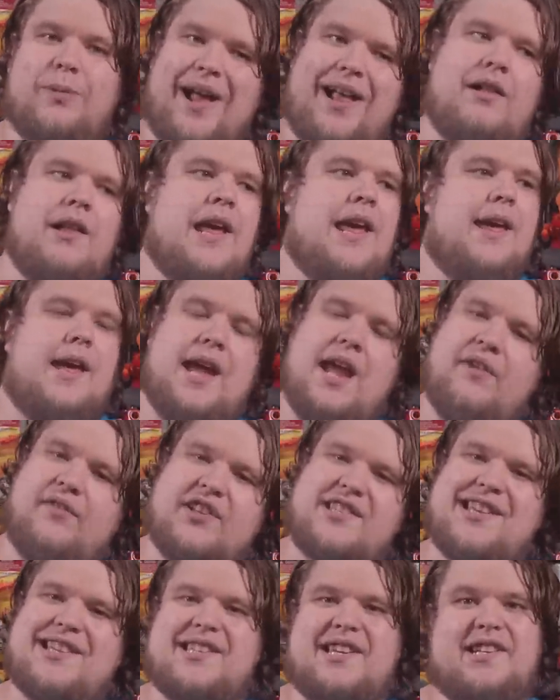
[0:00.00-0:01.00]
Well, if
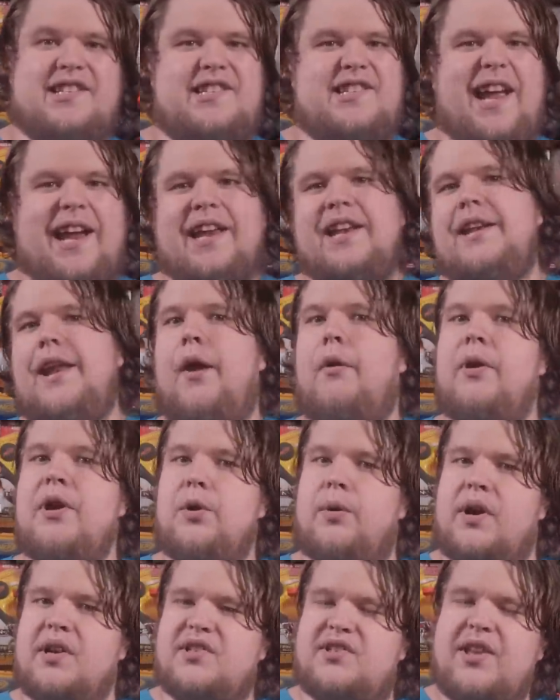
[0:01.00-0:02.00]
it's as a secondary
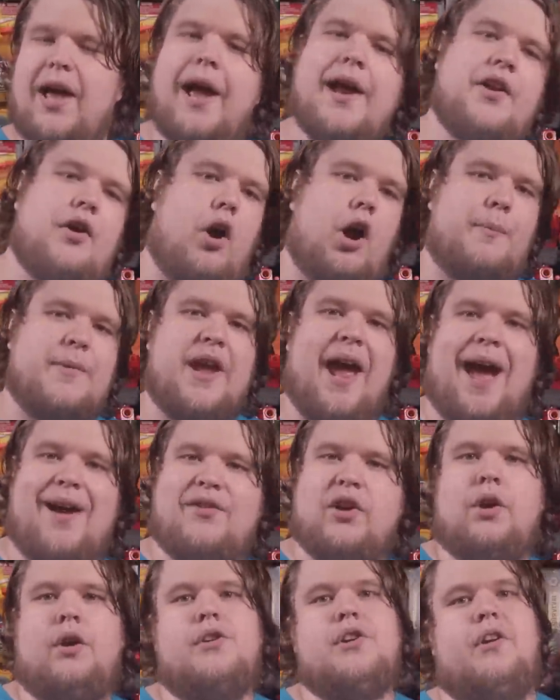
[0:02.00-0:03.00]
or a sidearm, you
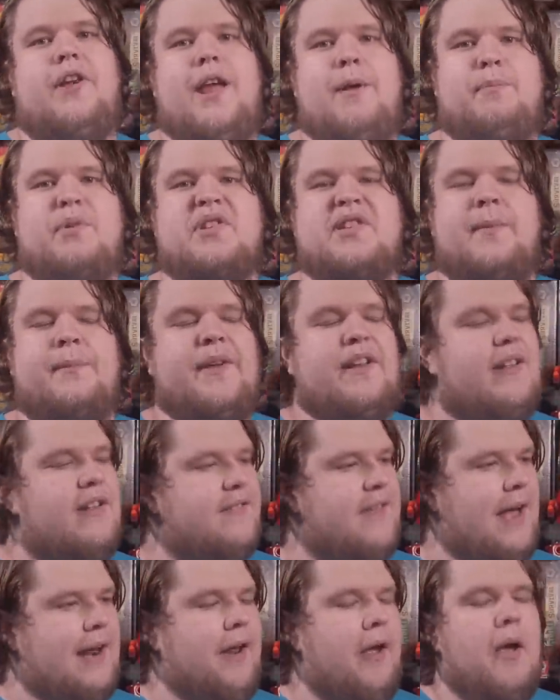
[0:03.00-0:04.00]
have it on your hip or something
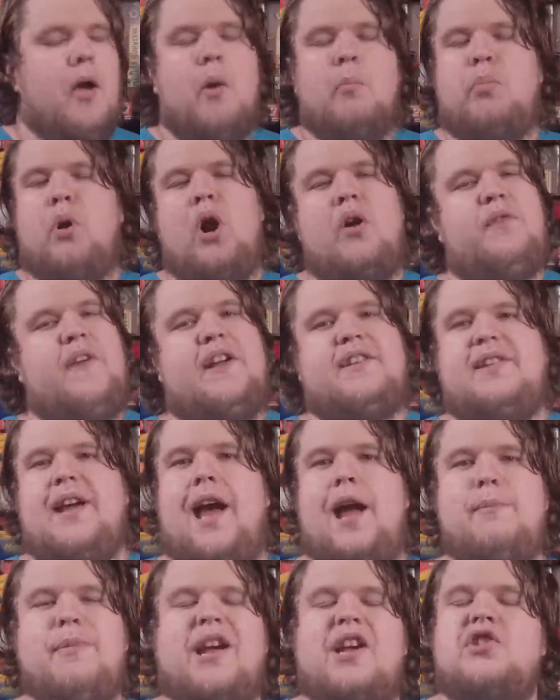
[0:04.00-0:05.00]
like that, perfect
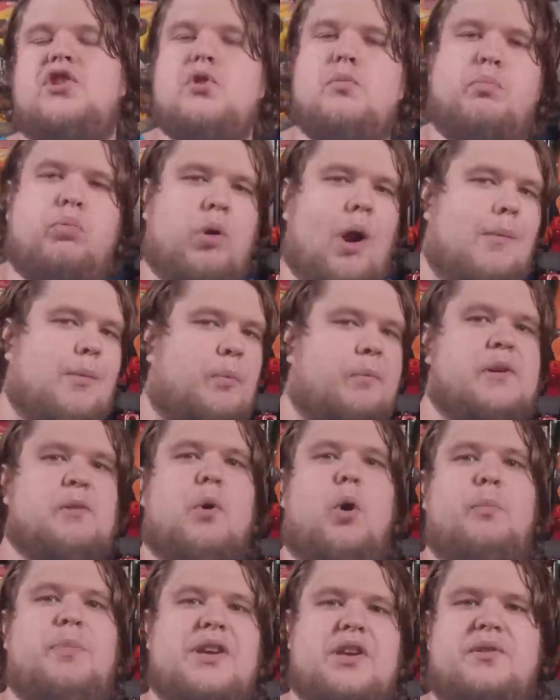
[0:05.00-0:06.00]
time because you probably
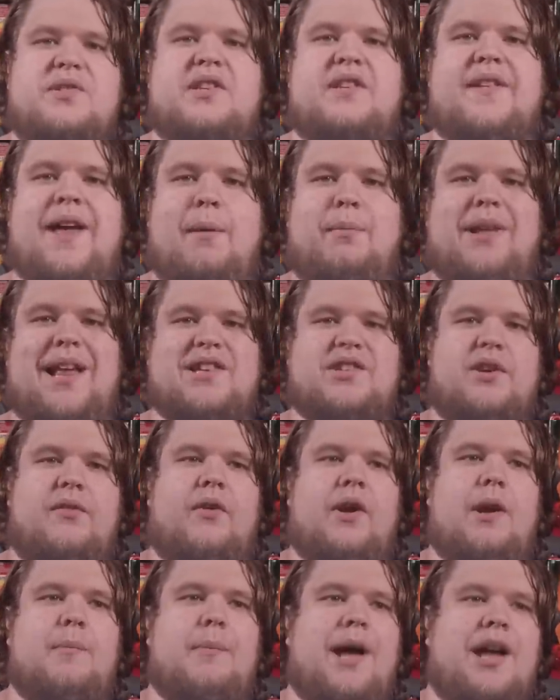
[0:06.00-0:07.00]
won't be using that blaster
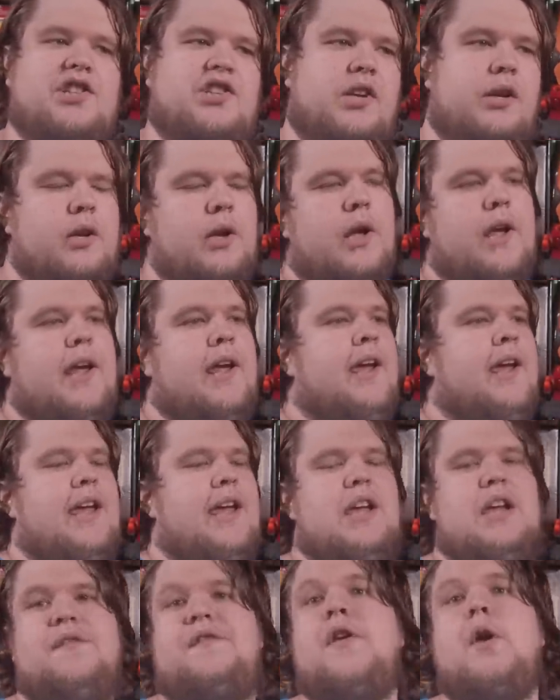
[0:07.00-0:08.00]
very much. And
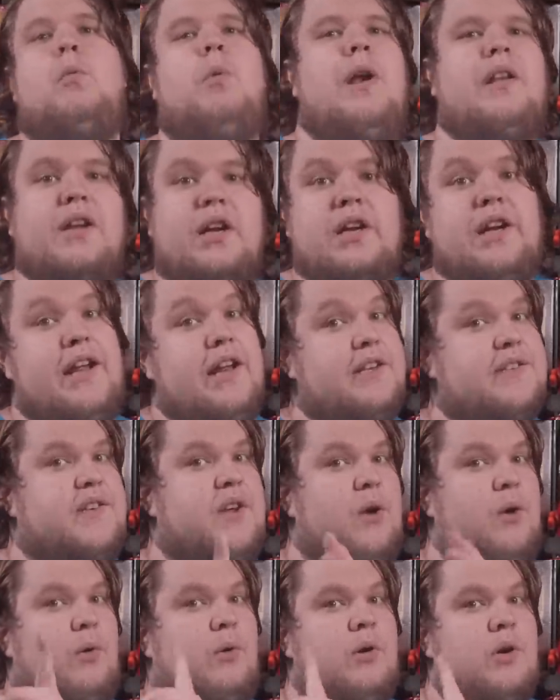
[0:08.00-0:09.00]
if you really need
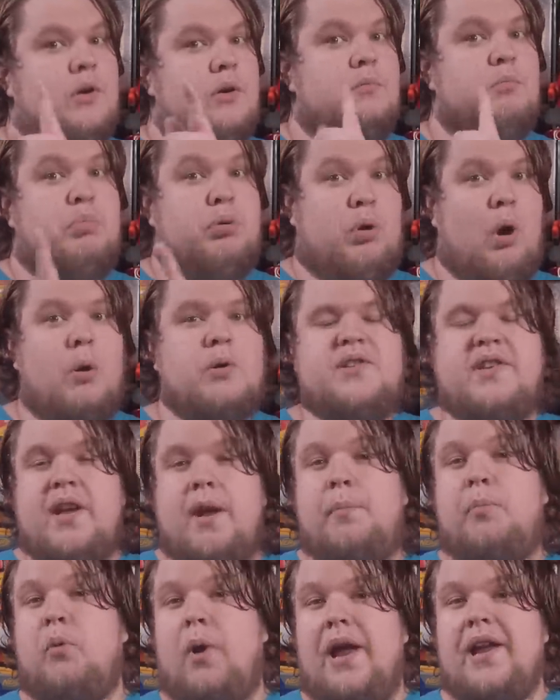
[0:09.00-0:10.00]
to, pro
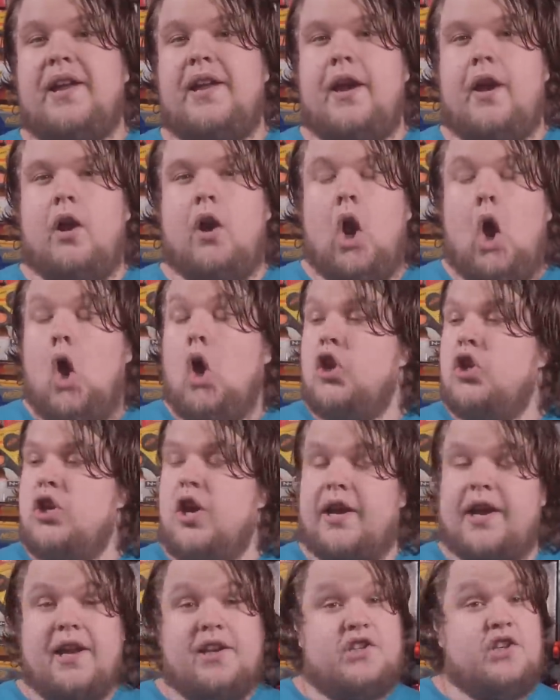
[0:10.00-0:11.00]
tip right here,
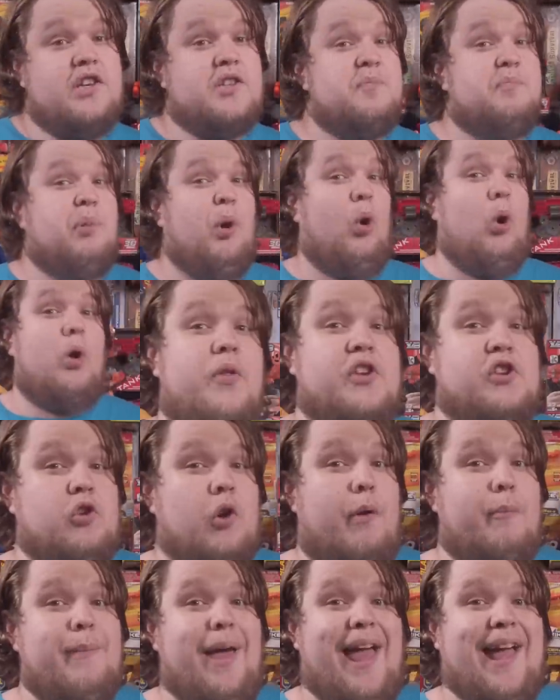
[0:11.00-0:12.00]
you could just pull the
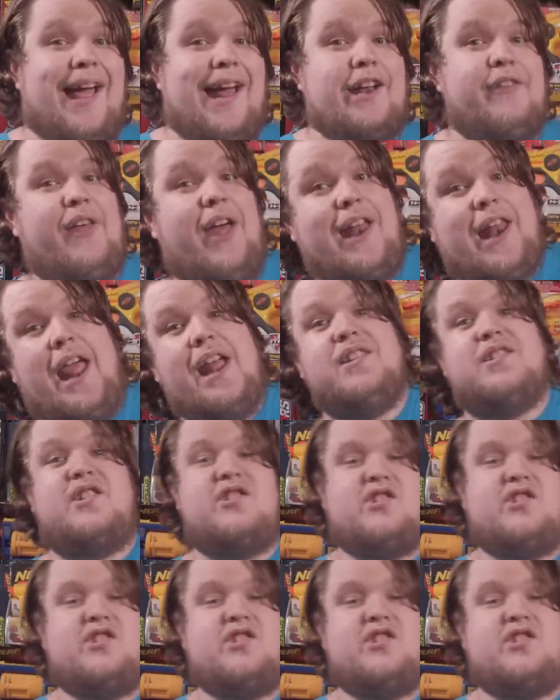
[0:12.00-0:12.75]
drum mag out of that and